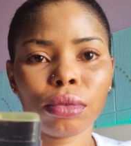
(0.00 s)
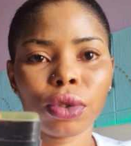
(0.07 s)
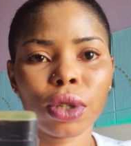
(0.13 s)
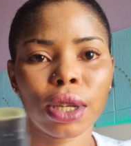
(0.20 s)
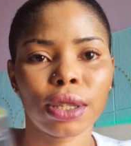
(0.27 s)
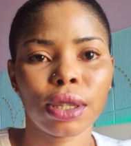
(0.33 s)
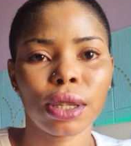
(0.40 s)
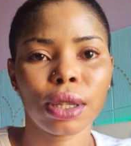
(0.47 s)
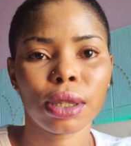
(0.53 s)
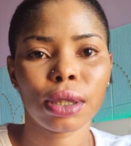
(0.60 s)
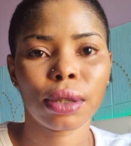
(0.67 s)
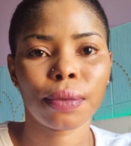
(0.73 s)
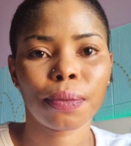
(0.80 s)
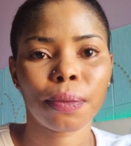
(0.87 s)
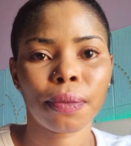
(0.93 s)
That's it.
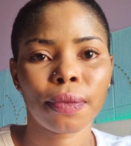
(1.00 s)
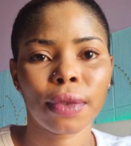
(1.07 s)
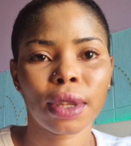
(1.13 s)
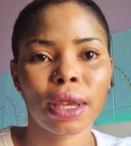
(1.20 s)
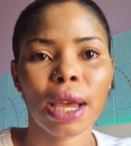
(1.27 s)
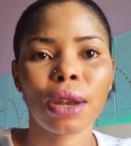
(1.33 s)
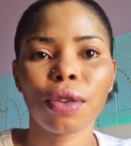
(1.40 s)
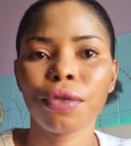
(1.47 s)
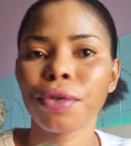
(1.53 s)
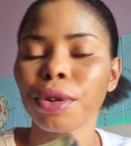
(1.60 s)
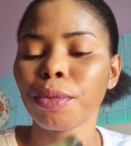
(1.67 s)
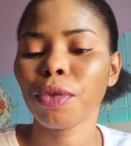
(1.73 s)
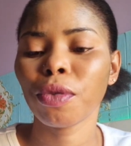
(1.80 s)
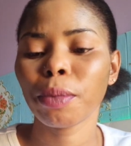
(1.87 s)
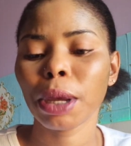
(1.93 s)
Kind of
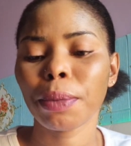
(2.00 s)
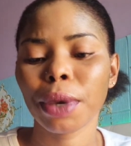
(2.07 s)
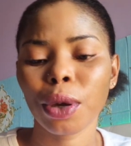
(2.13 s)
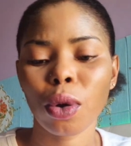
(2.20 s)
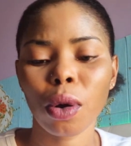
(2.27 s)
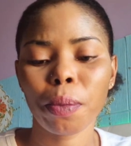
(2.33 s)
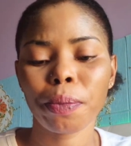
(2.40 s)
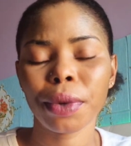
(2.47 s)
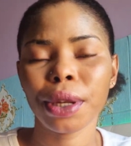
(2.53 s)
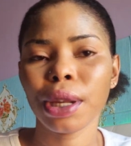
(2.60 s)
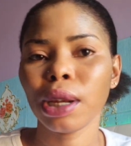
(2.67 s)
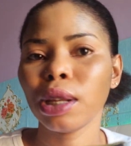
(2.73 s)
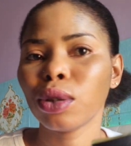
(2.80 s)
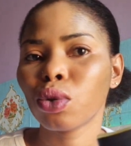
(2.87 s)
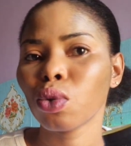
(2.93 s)
remove my makeup in
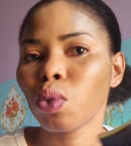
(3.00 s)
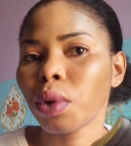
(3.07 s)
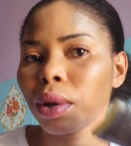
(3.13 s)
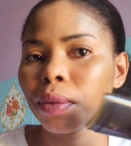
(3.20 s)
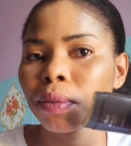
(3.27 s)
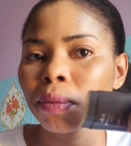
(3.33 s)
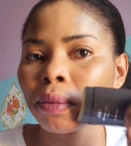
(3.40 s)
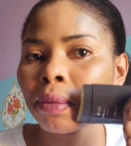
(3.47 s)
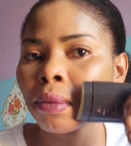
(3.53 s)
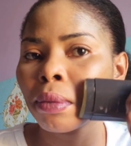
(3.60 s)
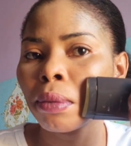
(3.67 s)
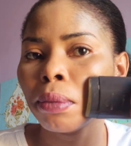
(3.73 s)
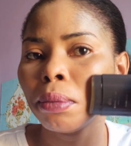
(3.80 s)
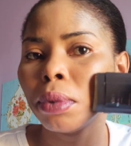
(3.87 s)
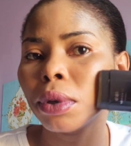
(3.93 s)
a little way,
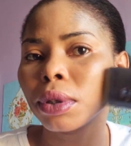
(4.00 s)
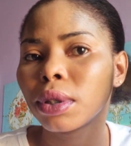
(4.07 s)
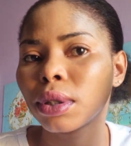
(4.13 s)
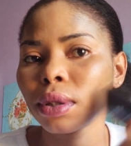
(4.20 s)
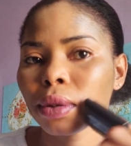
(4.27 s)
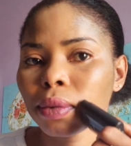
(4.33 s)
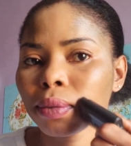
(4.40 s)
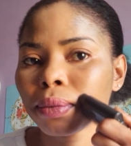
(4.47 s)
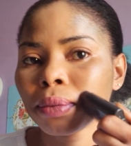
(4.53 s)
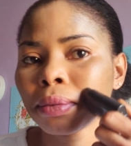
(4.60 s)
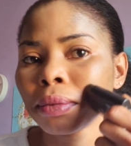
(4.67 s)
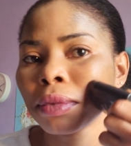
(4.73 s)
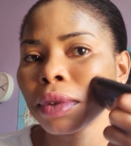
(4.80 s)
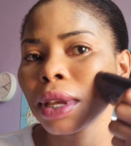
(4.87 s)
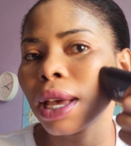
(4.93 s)
but
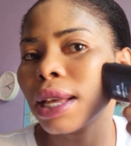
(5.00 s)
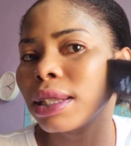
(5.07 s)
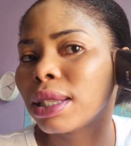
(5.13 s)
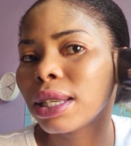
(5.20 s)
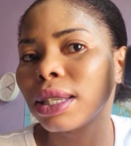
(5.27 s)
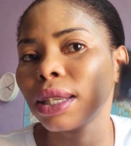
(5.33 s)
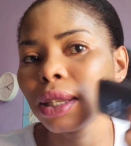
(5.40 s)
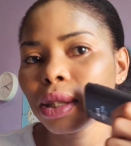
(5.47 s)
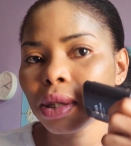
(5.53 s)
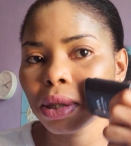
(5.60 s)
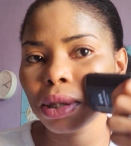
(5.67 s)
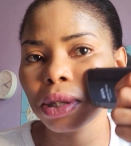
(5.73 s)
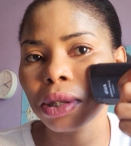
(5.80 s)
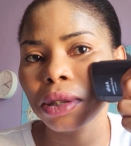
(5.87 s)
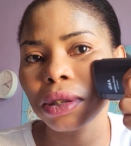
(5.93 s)
I think
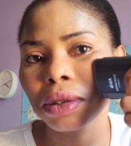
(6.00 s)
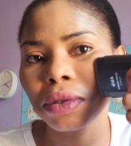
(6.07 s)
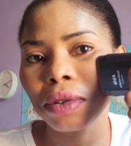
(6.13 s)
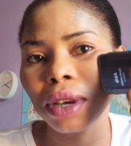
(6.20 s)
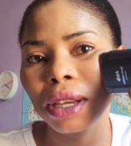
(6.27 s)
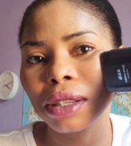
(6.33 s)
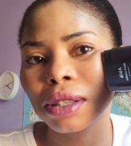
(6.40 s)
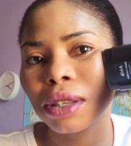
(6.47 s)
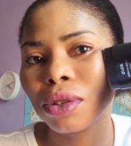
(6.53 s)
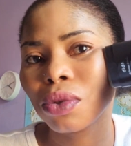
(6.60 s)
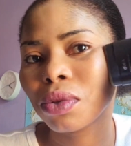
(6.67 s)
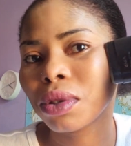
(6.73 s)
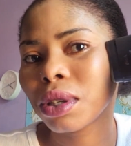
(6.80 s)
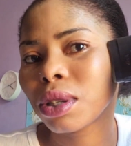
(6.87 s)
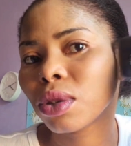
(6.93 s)
it's, you can still
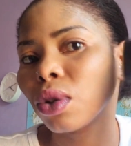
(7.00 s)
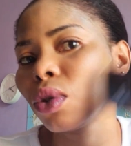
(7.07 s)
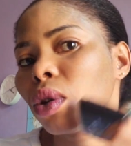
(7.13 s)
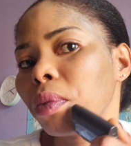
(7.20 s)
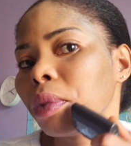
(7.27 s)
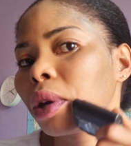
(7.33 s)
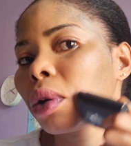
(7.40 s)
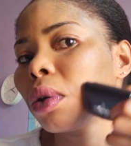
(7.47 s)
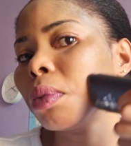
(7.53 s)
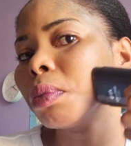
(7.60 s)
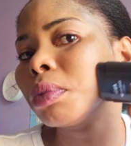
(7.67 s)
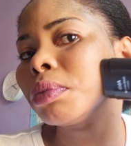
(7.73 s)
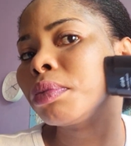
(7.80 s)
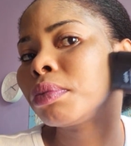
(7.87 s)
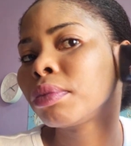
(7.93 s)
use it on your makeup.
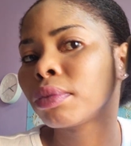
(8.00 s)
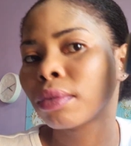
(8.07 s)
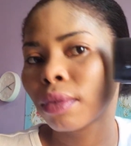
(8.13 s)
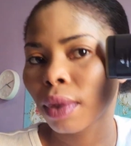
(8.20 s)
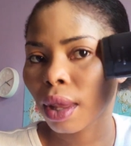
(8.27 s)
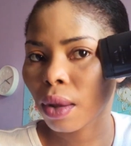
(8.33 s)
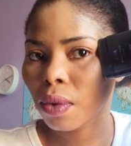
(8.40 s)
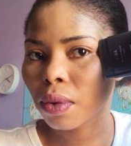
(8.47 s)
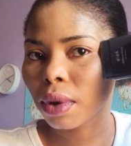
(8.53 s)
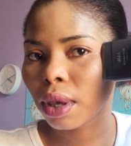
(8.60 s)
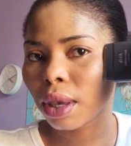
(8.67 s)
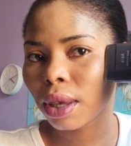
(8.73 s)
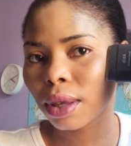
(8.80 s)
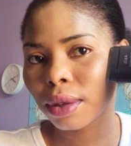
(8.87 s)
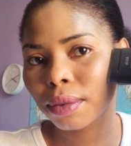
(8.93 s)

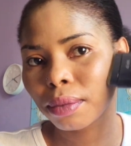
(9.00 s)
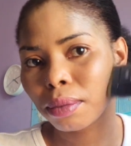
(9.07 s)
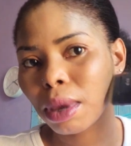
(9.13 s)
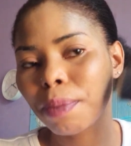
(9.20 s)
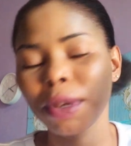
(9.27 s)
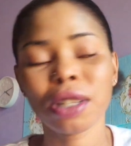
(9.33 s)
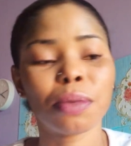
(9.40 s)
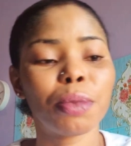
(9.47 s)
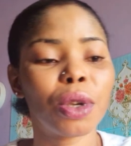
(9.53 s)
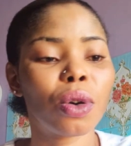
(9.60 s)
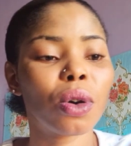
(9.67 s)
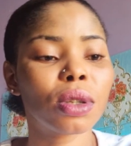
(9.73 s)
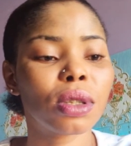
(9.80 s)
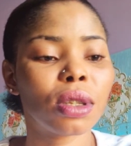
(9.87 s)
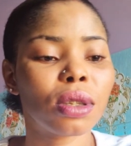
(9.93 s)
Okay, maybe it's
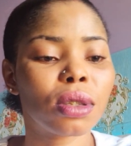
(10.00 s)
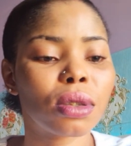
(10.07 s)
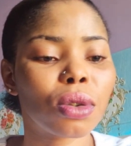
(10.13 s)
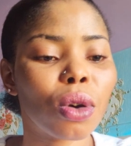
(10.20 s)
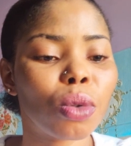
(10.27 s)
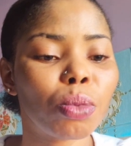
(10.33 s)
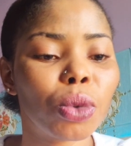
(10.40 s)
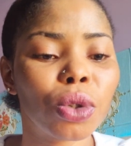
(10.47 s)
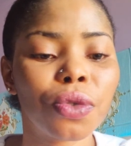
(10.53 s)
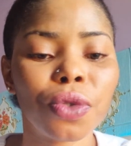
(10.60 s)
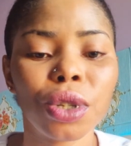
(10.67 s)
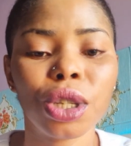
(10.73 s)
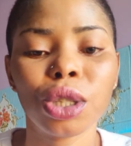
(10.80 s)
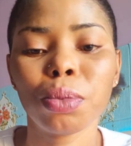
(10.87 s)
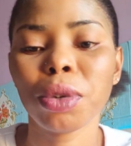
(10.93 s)
because it's almost
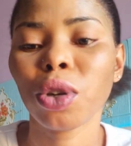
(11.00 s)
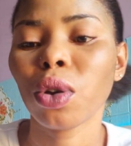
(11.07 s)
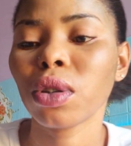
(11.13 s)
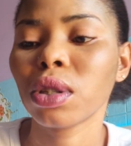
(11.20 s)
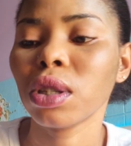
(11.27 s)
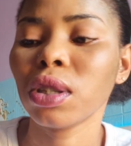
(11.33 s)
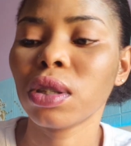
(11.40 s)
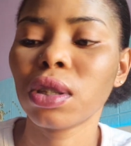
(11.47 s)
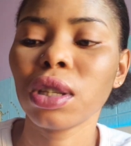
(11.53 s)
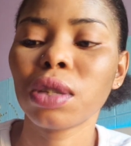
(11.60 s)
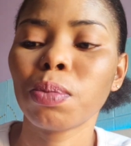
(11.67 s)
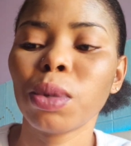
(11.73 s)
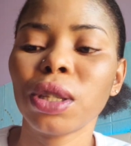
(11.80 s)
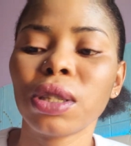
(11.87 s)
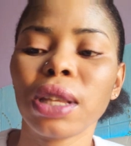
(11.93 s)
finished, because it's this
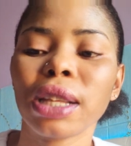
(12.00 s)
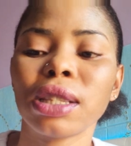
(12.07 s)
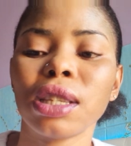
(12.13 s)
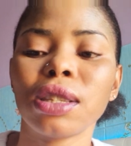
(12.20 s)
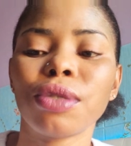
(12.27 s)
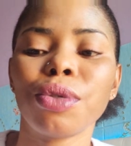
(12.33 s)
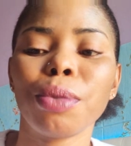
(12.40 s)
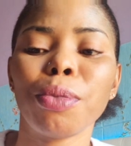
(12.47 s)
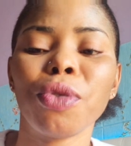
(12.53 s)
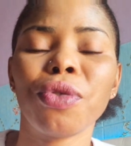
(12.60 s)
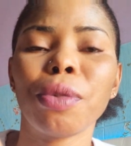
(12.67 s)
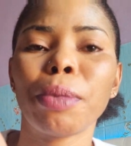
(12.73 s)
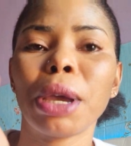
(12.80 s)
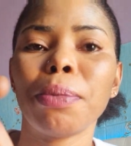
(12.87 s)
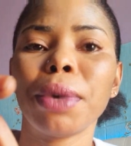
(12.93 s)
place that is
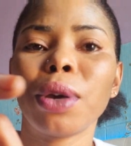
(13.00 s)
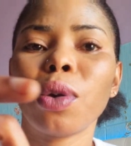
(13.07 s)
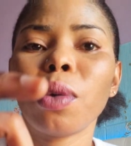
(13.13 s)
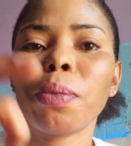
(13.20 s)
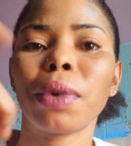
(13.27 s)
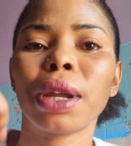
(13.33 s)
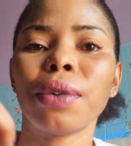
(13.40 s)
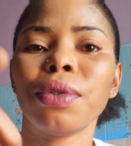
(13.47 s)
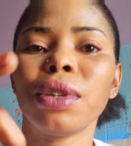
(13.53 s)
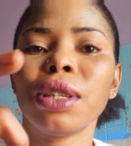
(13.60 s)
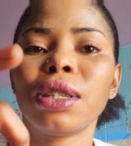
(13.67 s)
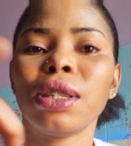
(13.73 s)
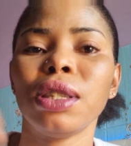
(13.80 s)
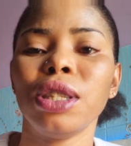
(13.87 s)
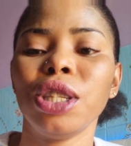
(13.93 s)
removing my makeup now. This,
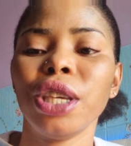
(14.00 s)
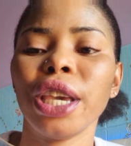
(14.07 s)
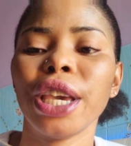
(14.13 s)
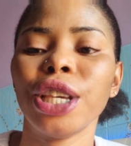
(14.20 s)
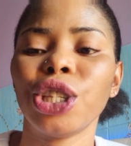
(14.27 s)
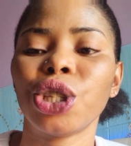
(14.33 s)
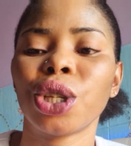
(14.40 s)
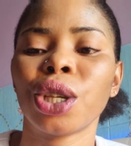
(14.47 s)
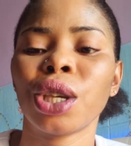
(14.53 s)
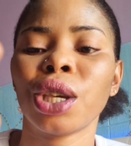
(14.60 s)
the edge